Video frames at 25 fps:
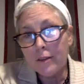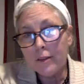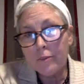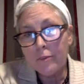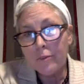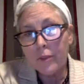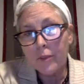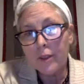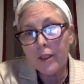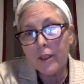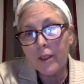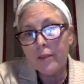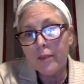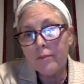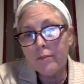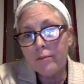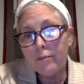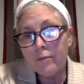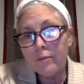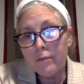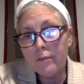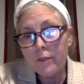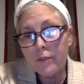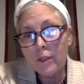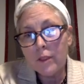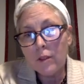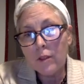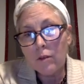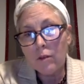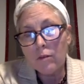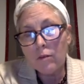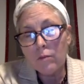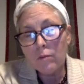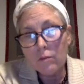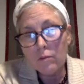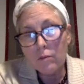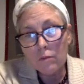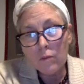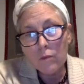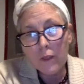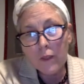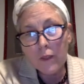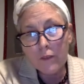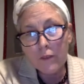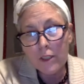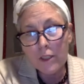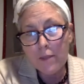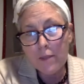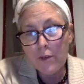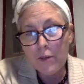but we have
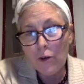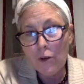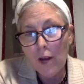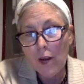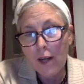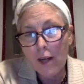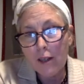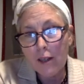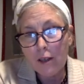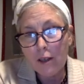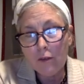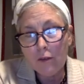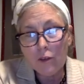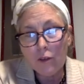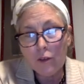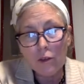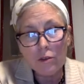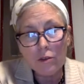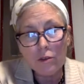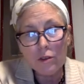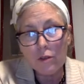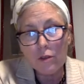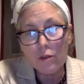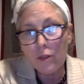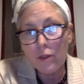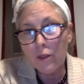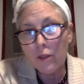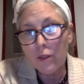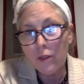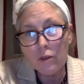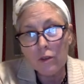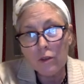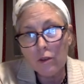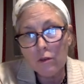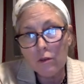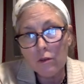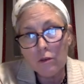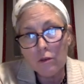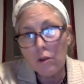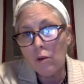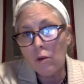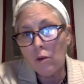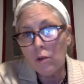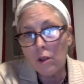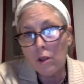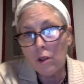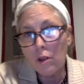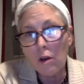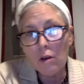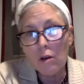a Democratic governor, so he'll go
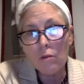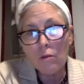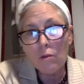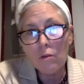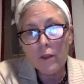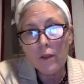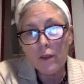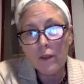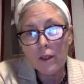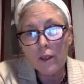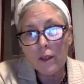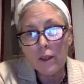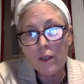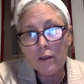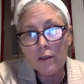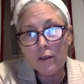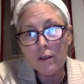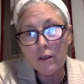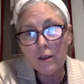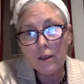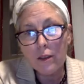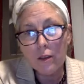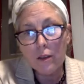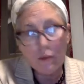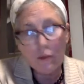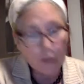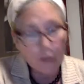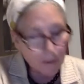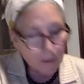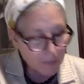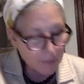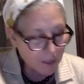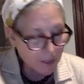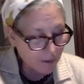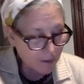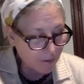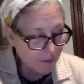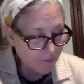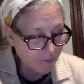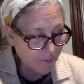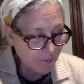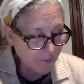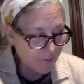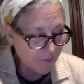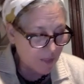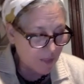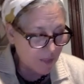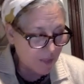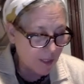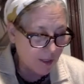along with it. I mean, the
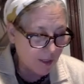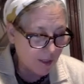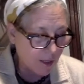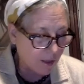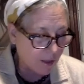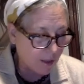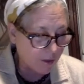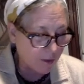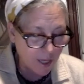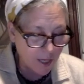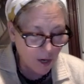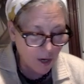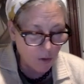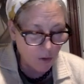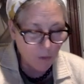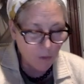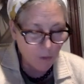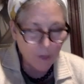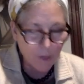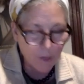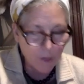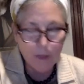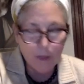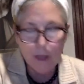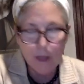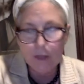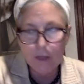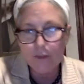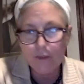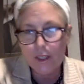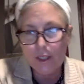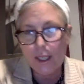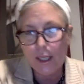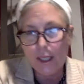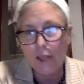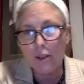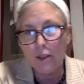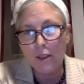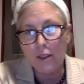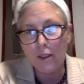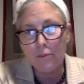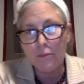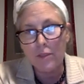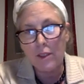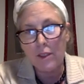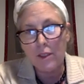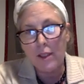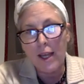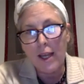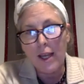$15 an hour, we've kind of scaled up
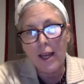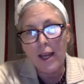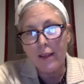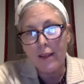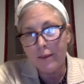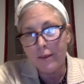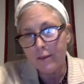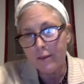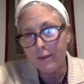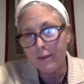to that